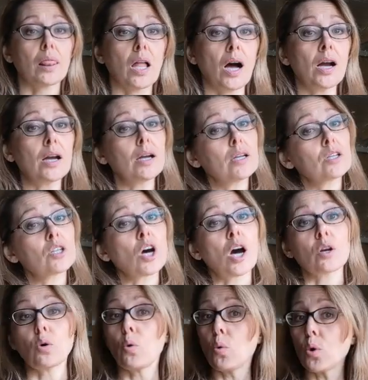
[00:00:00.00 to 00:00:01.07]
lung
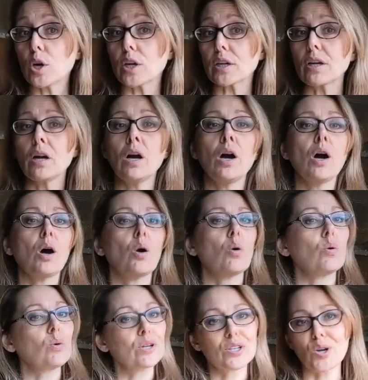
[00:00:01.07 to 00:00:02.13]
dot org,
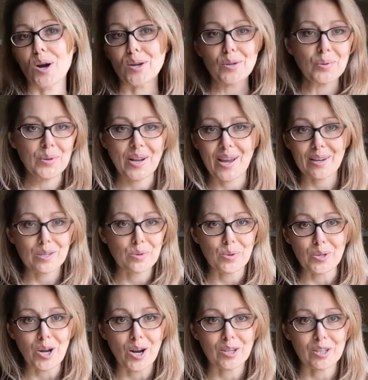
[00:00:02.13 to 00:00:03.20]
or talk to an
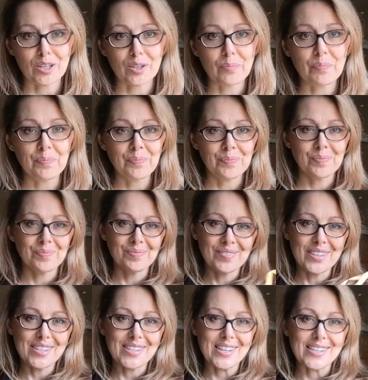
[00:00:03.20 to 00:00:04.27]
actual doctor.
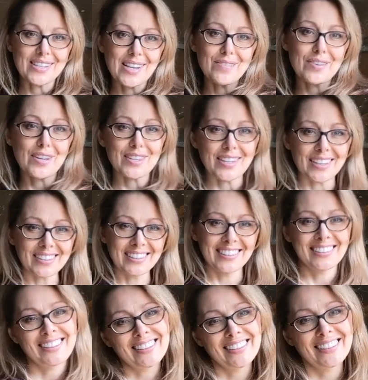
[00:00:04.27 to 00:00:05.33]
Stay safe out
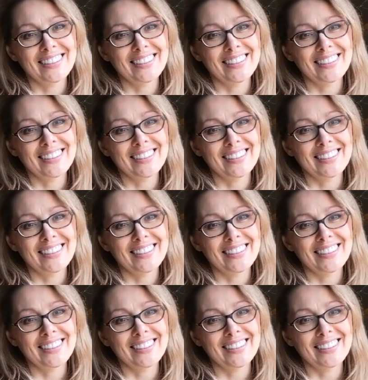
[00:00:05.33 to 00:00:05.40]
there.